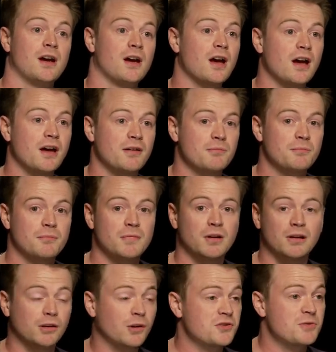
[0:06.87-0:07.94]
uh,
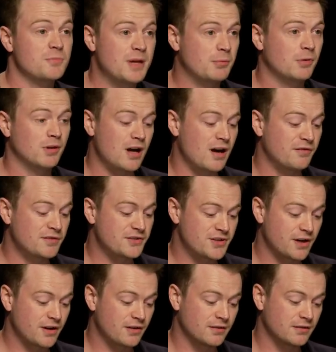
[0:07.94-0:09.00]
lots of people love. And
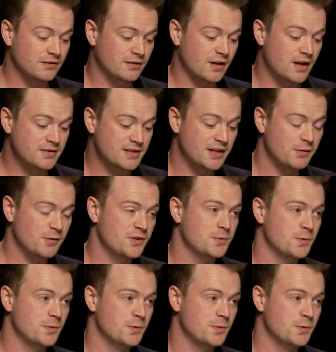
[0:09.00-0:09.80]
so, uh, Daniel, I was